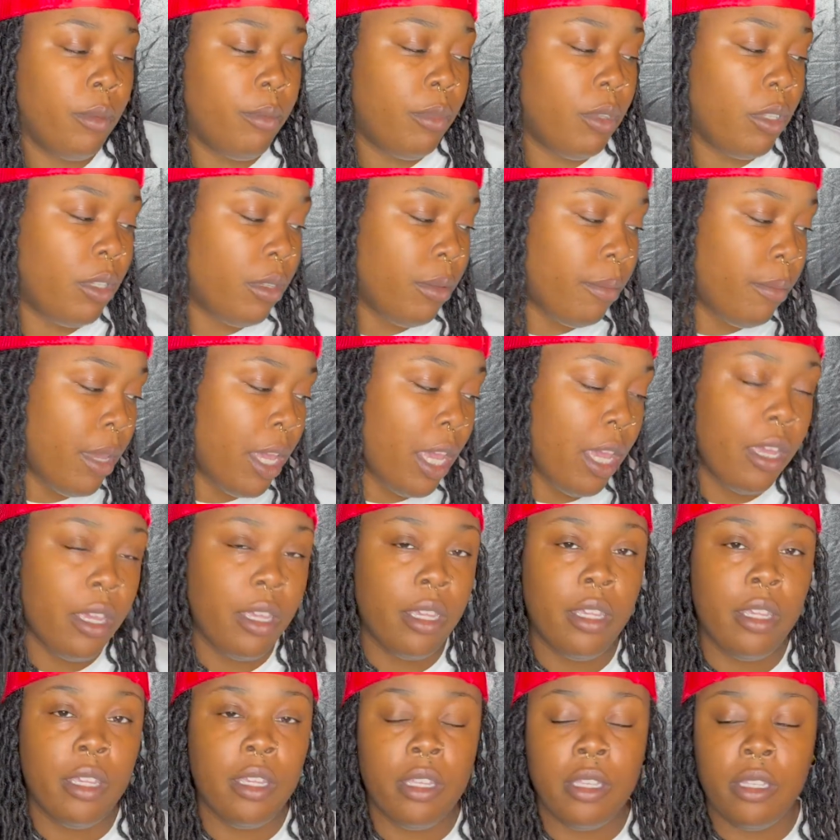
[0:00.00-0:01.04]
the mag.
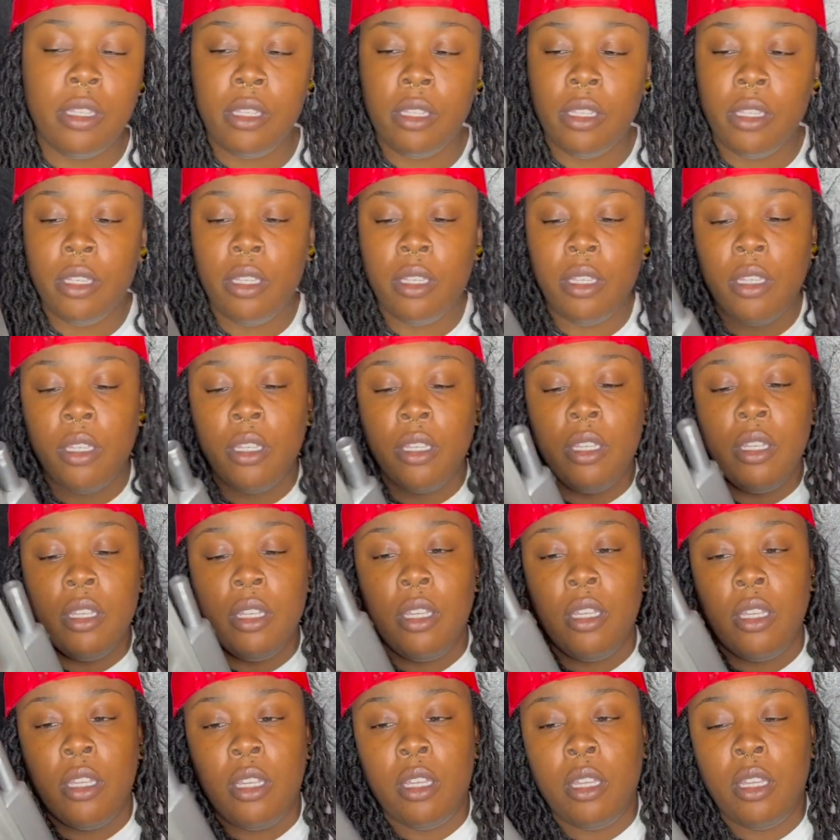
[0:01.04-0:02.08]

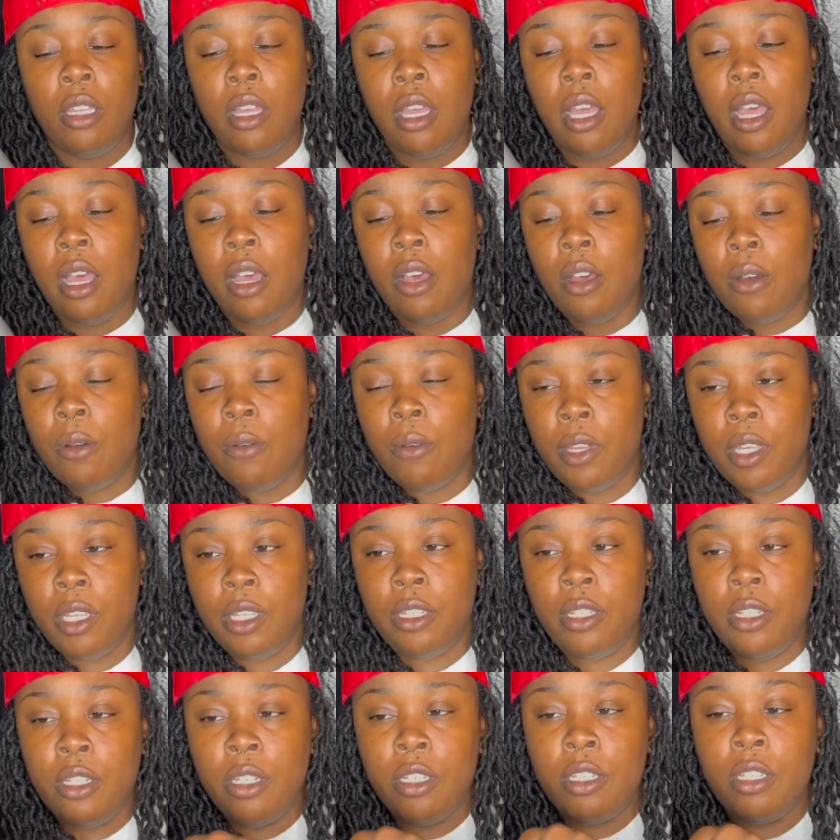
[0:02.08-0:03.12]
I always
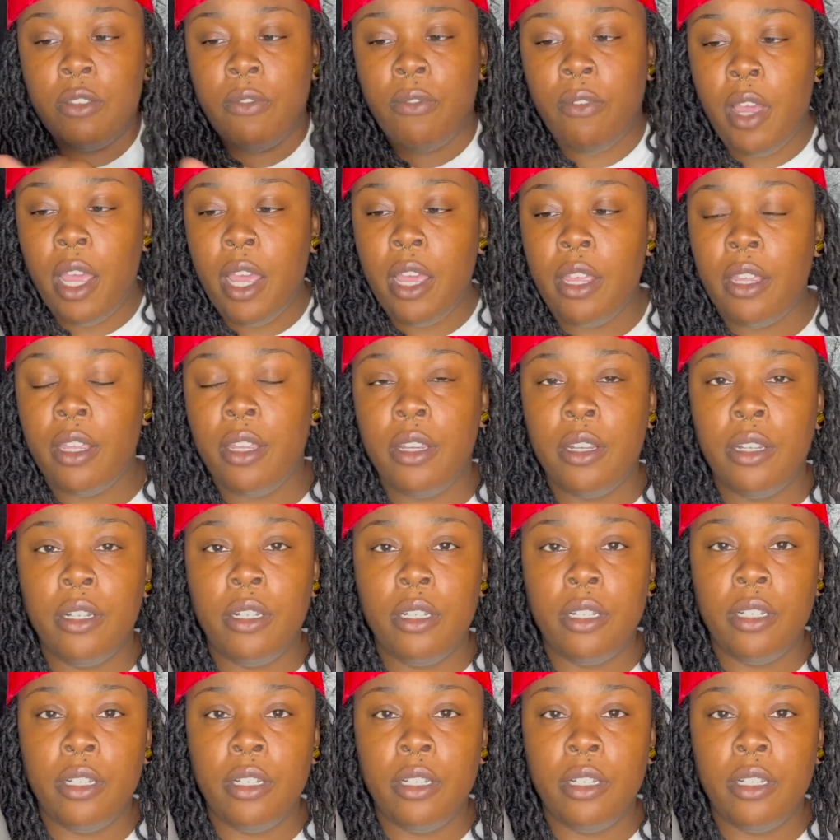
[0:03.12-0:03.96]
just fired